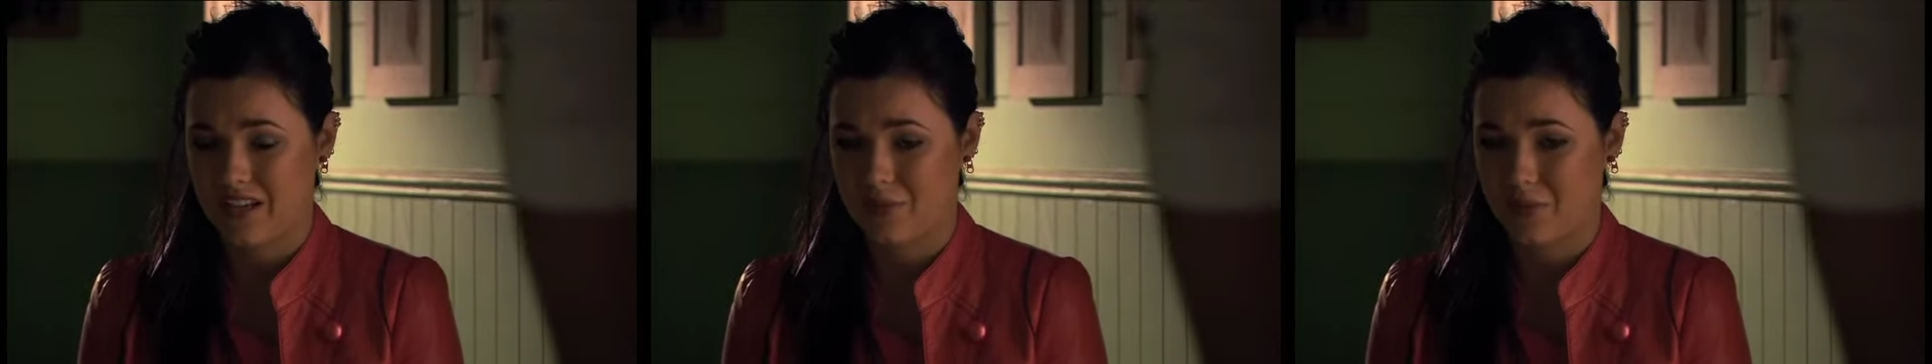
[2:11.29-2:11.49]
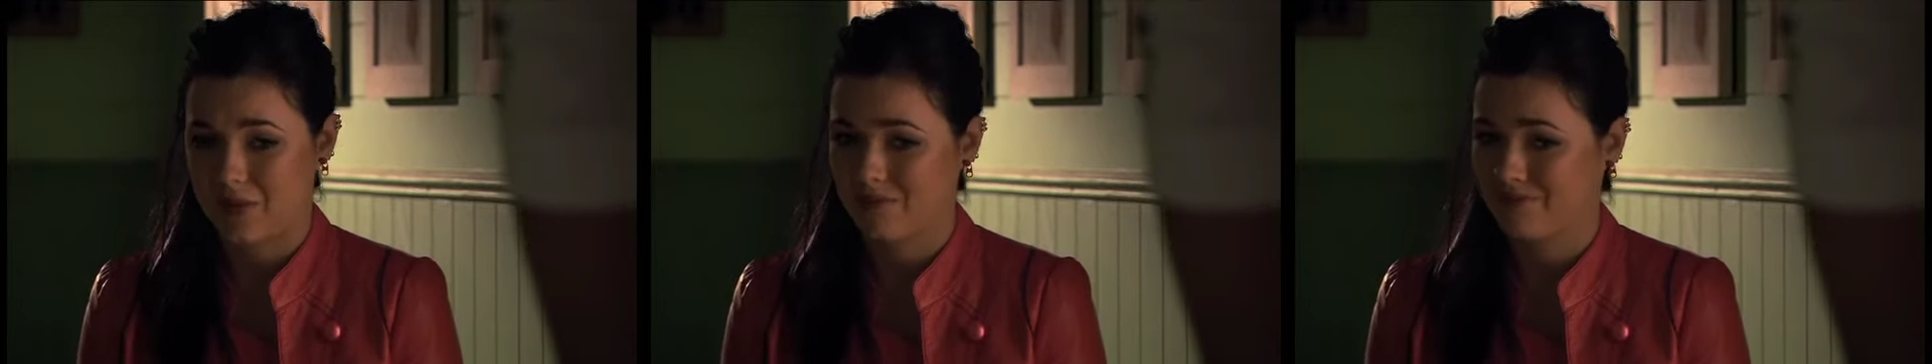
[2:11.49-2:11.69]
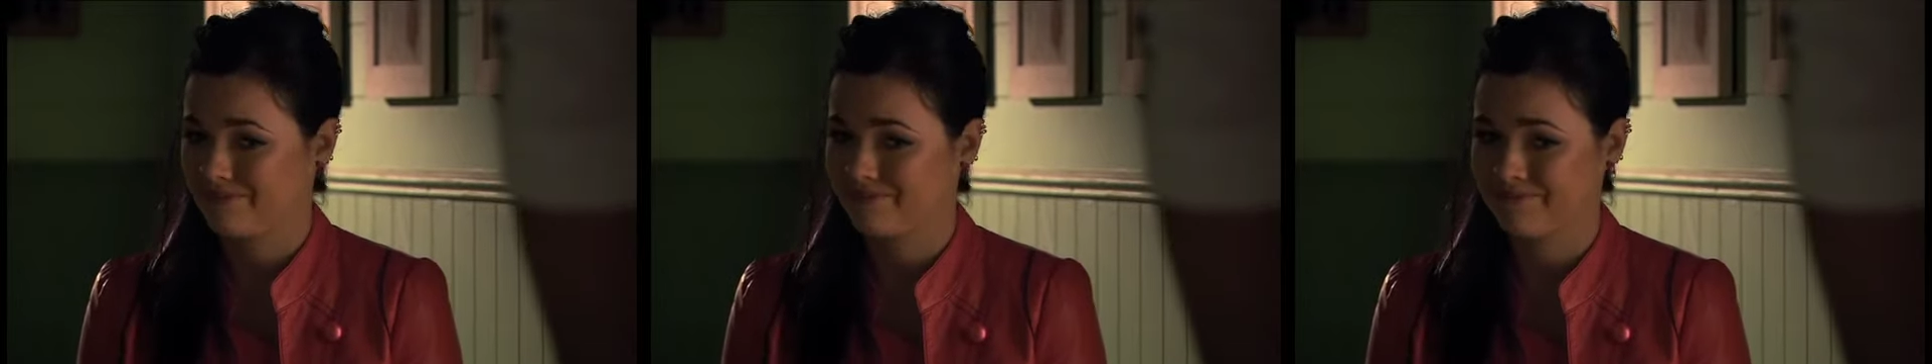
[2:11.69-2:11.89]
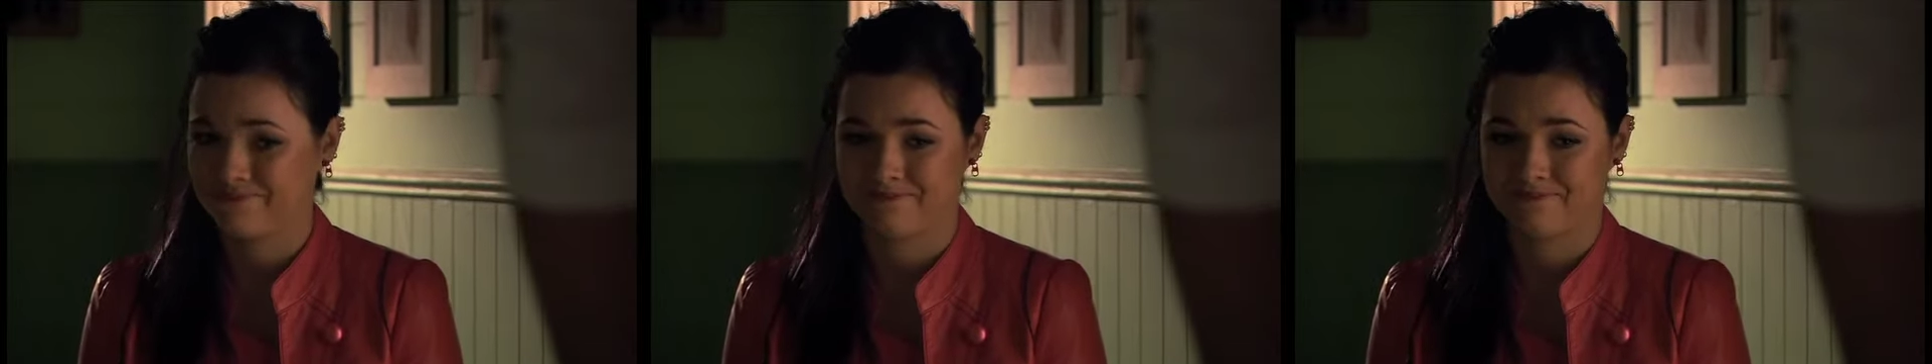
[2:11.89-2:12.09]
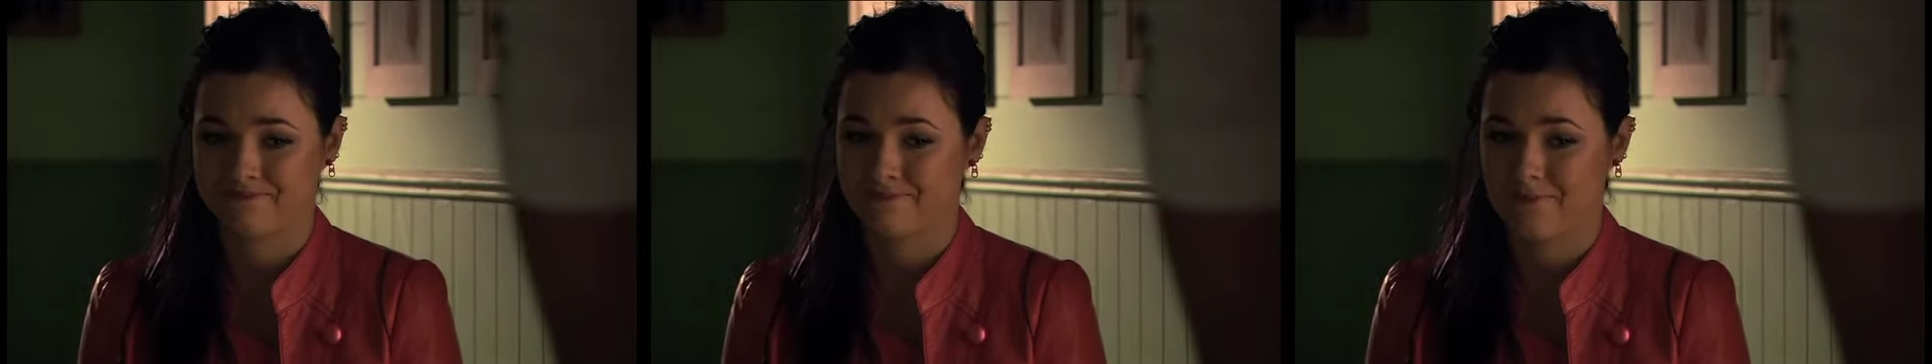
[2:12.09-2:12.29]
but
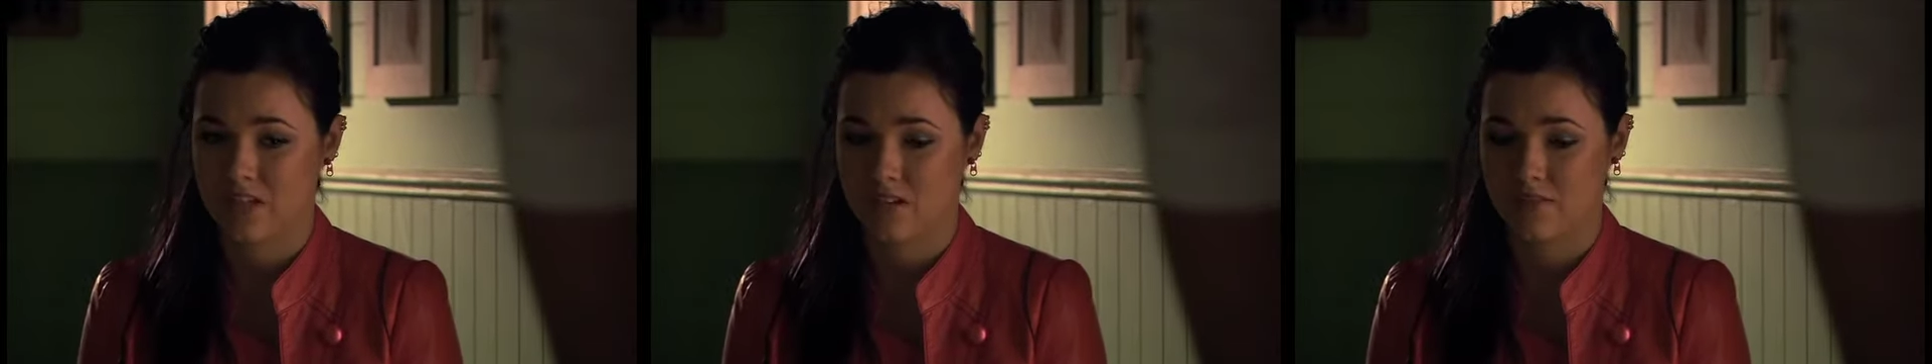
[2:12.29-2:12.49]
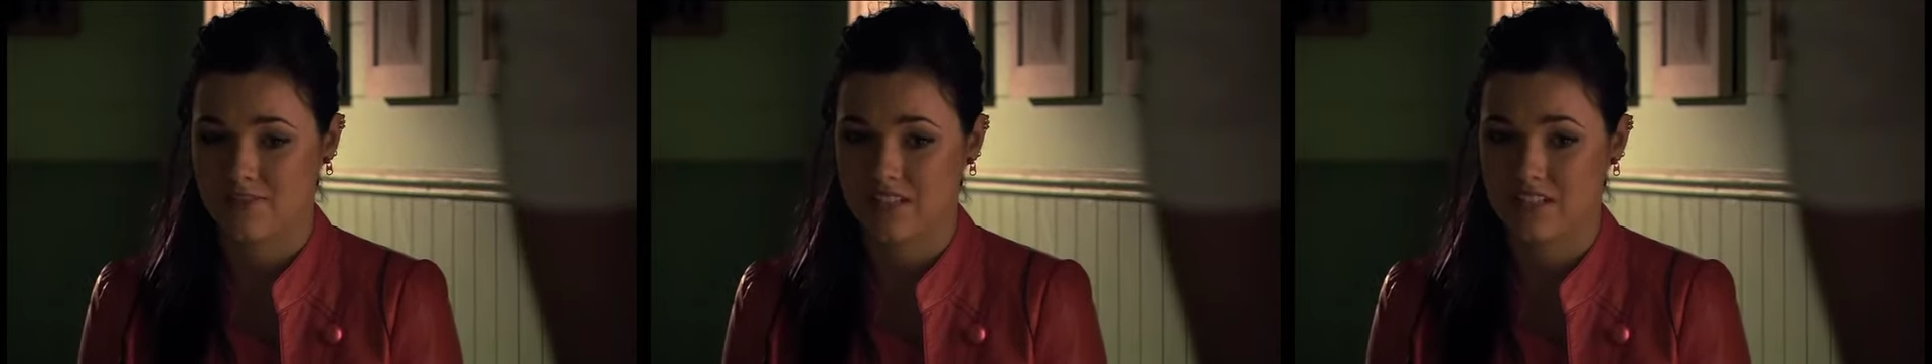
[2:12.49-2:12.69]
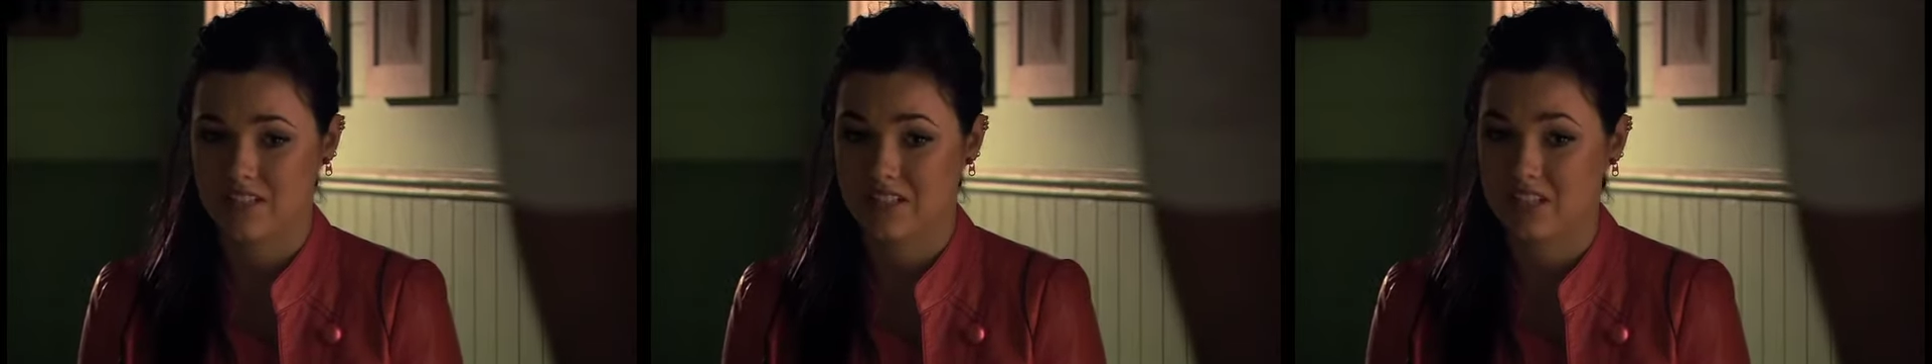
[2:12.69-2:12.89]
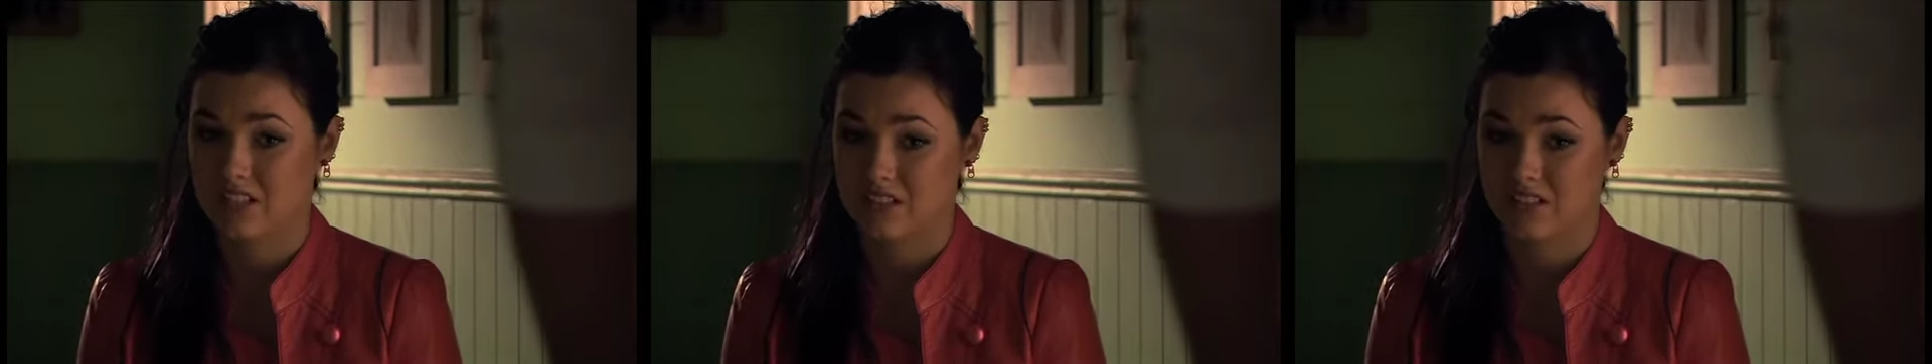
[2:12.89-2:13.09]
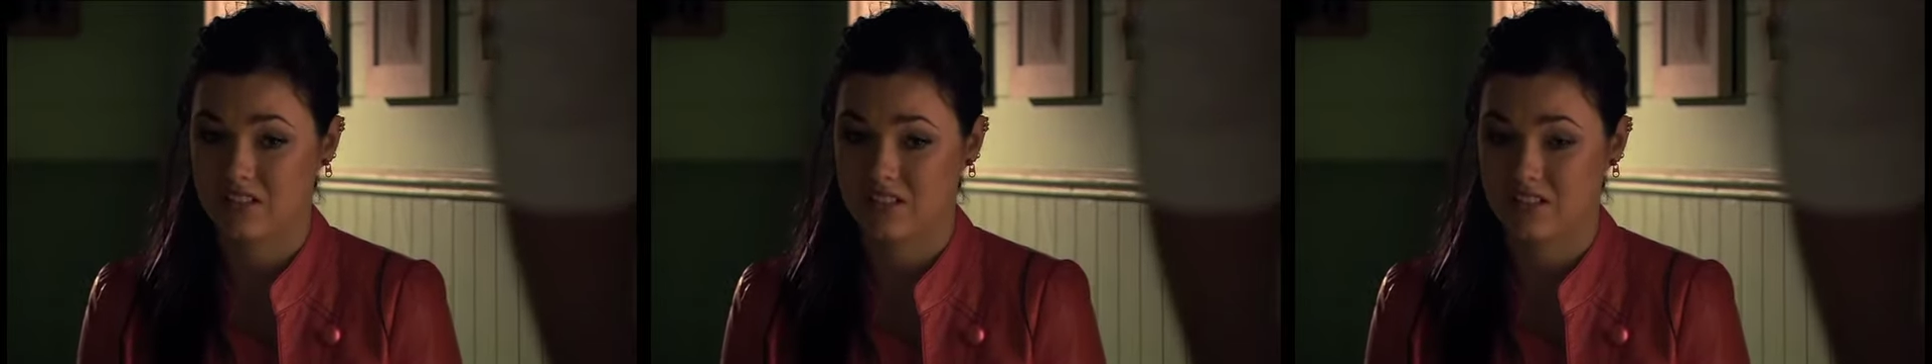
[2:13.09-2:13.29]
obviously
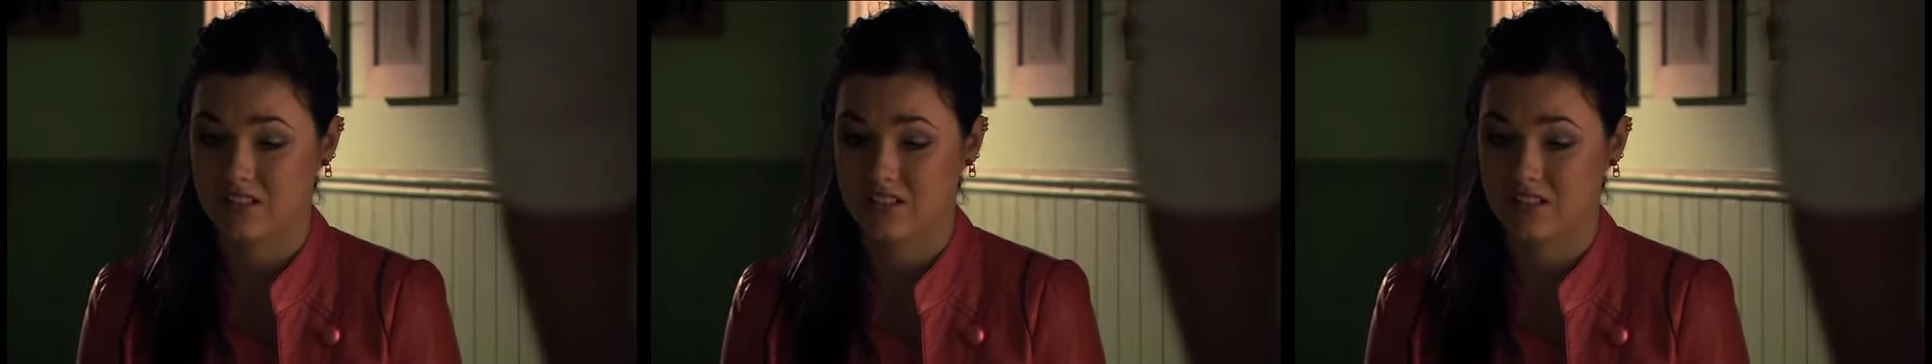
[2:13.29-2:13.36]
not.